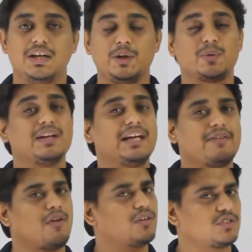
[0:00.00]
Newton
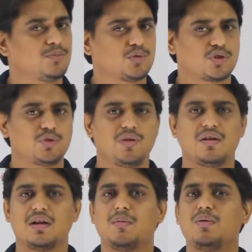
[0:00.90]
gave laws of motion. You will
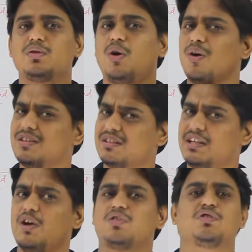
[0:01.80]
learn about all the
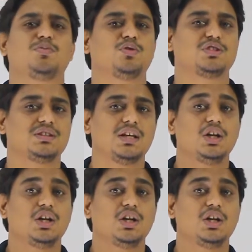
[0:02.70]
3 laws of motion.